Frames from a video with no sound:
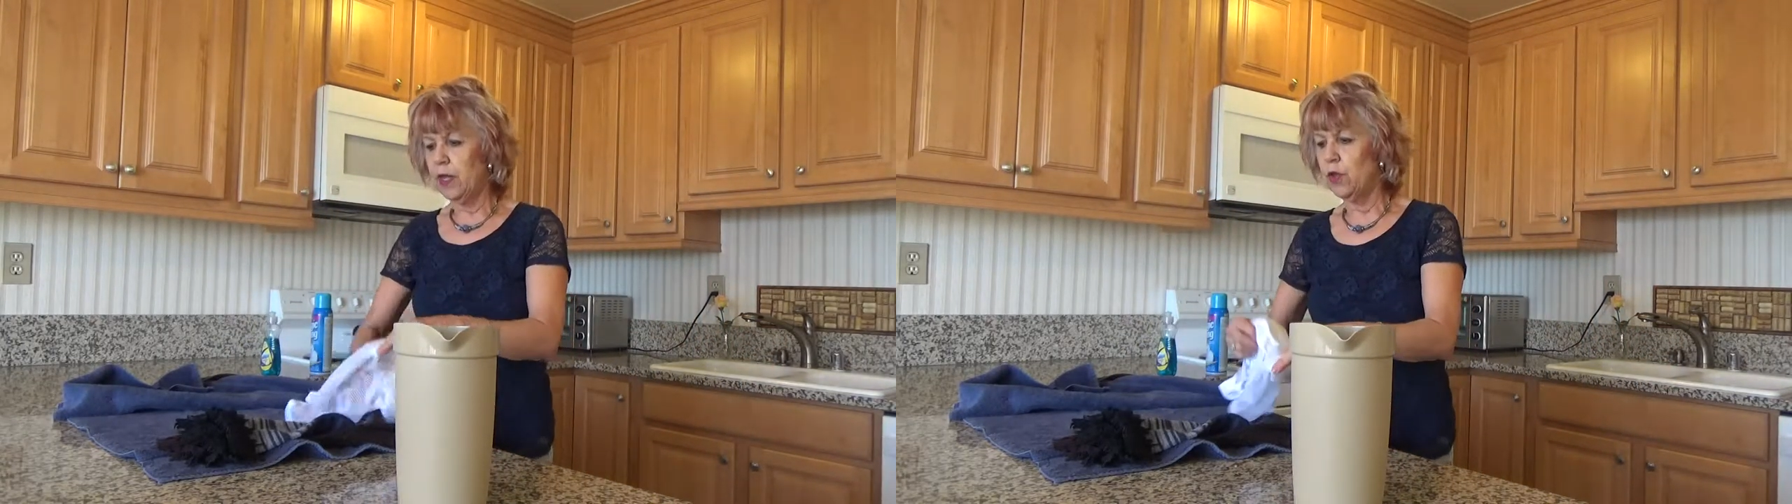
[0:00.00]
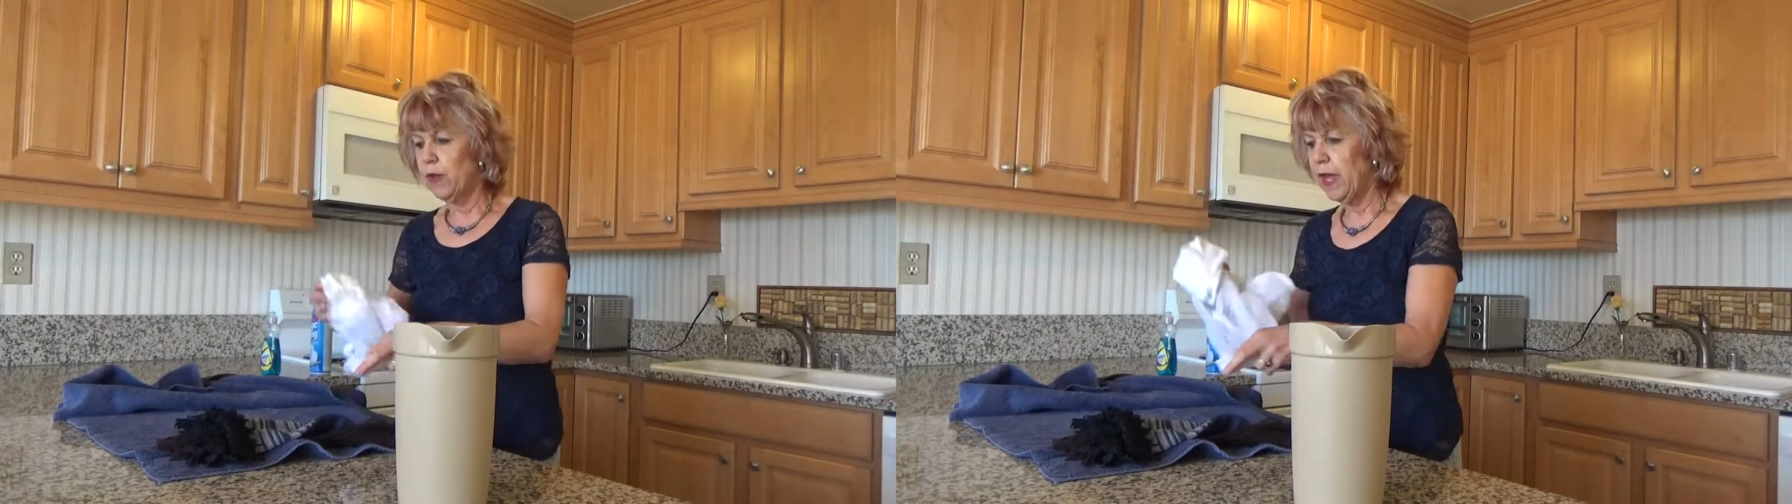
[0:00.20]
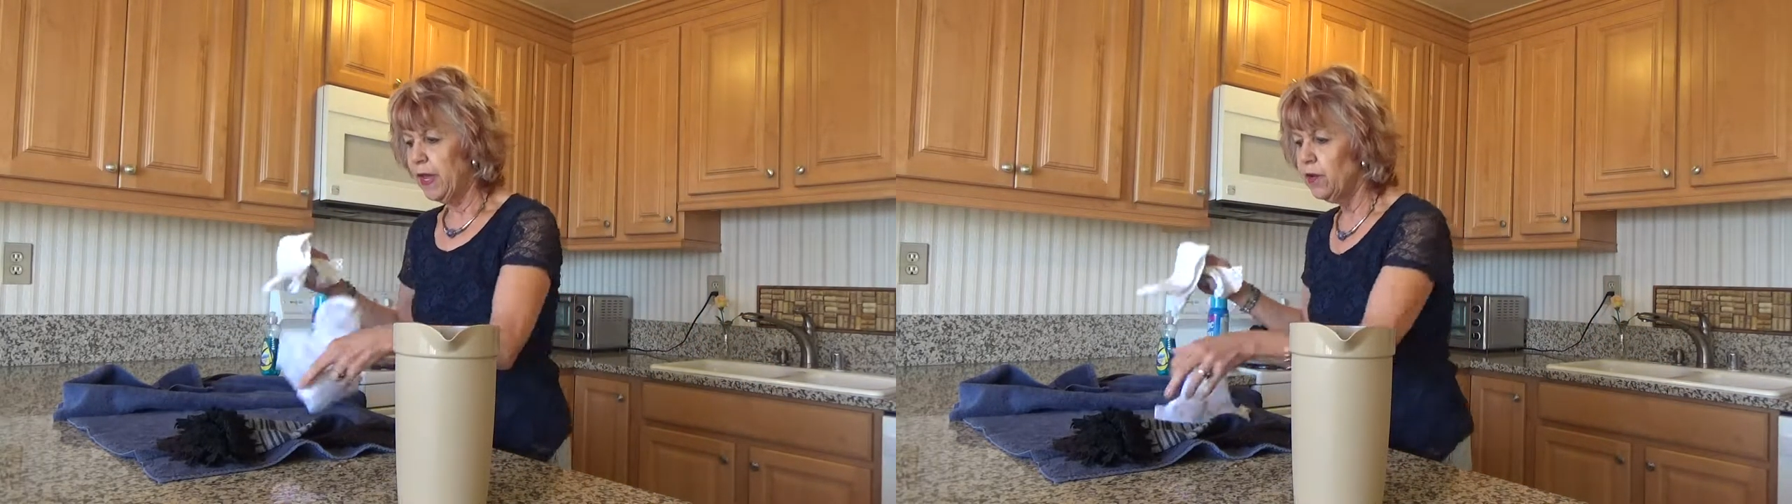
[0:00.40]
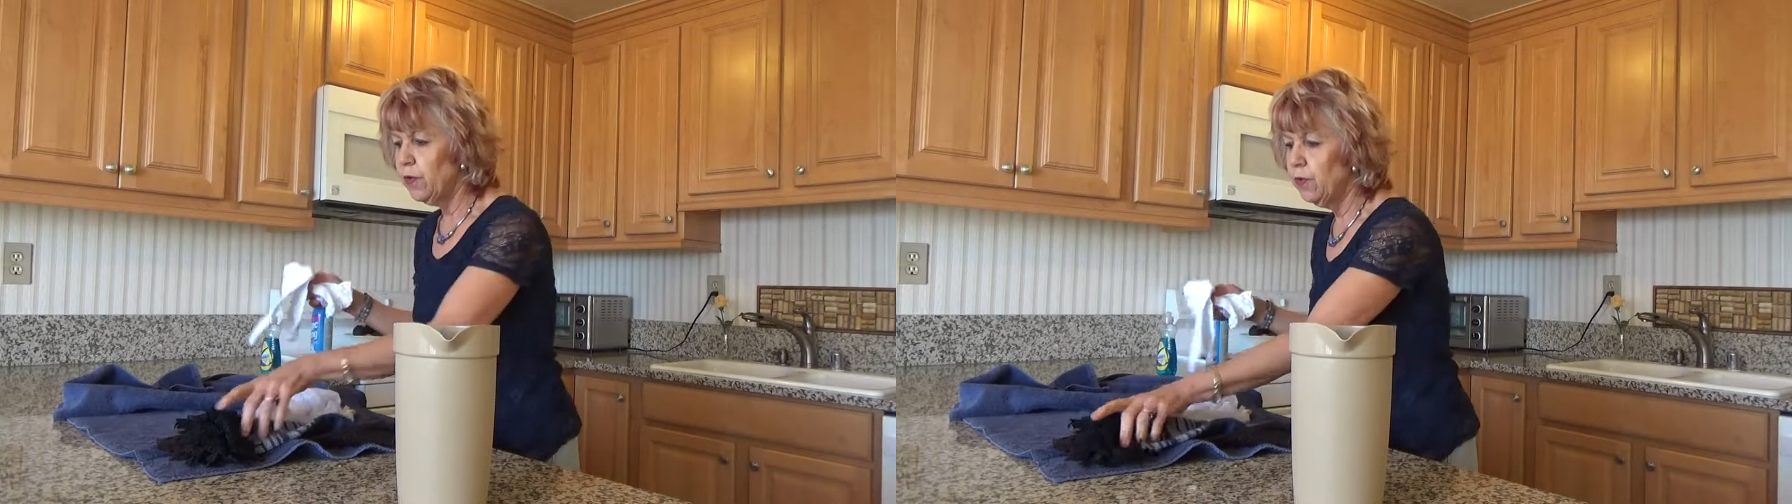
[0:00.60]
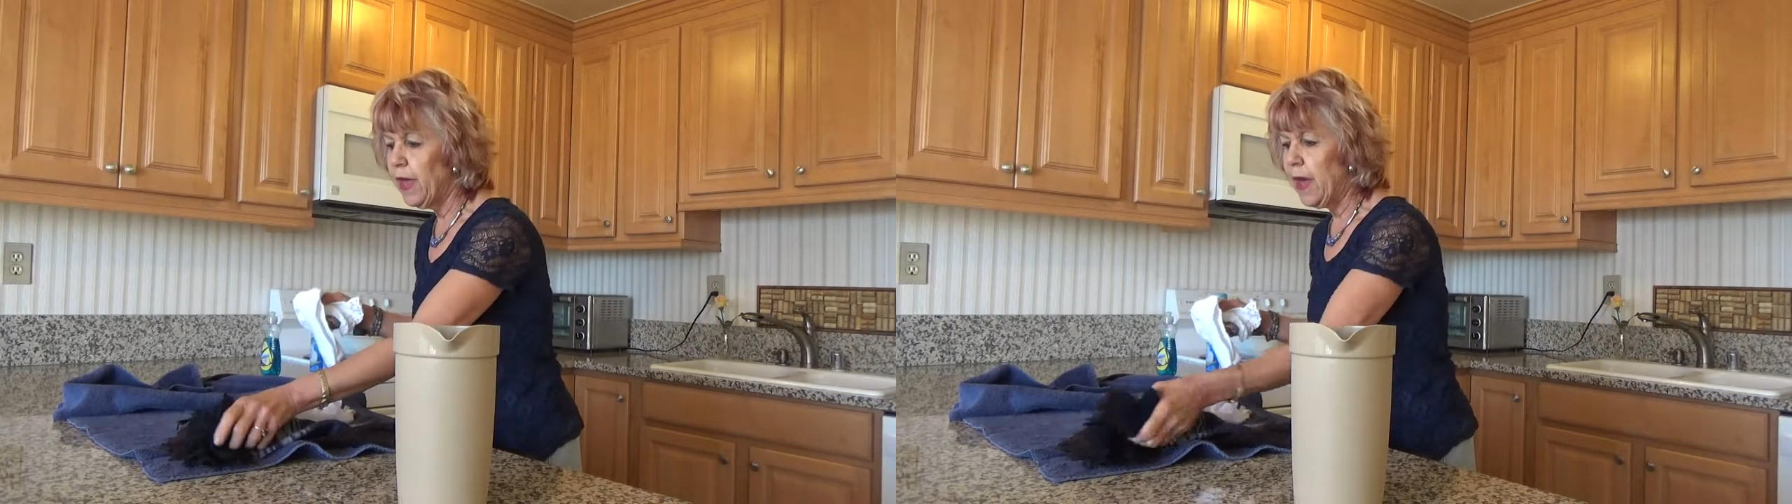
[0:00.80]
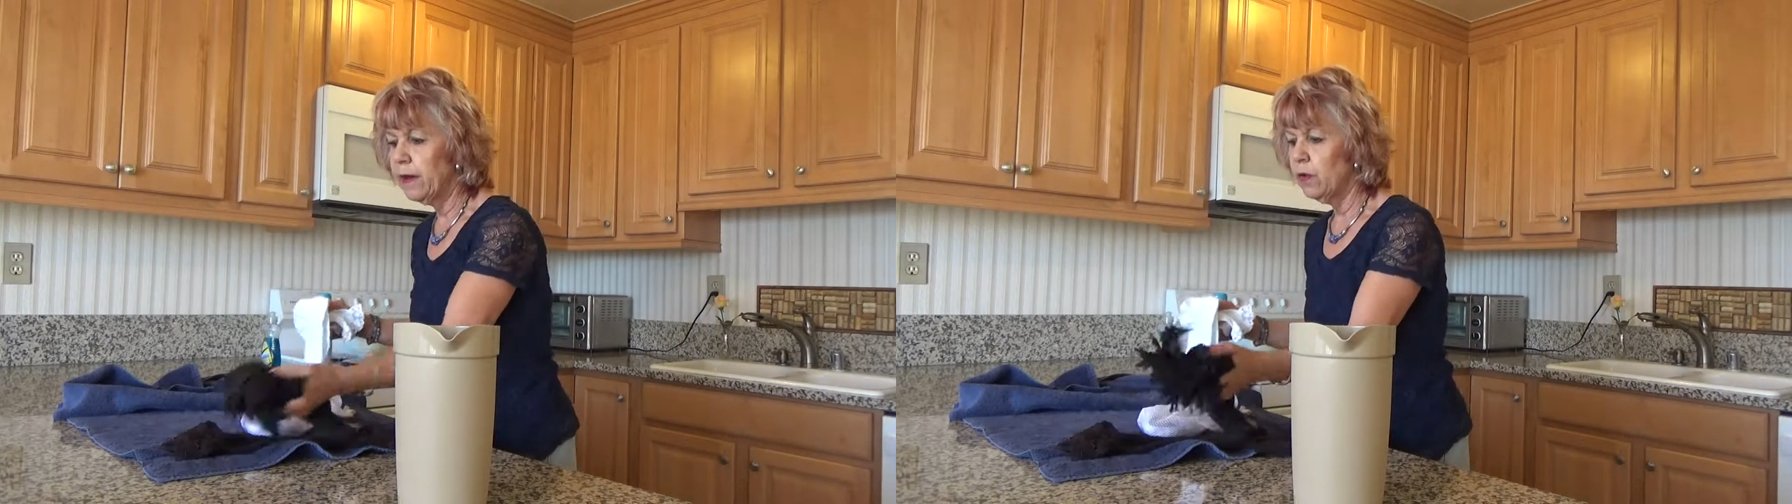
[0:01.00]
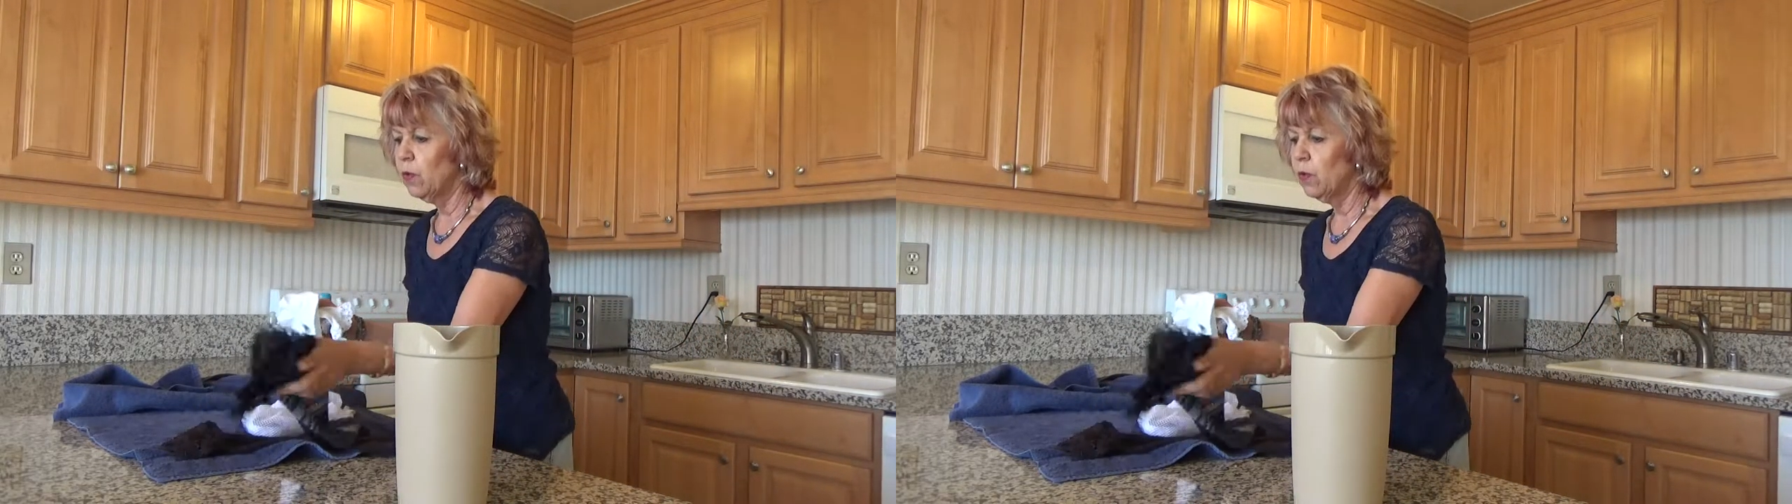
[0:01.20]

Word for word: You can do that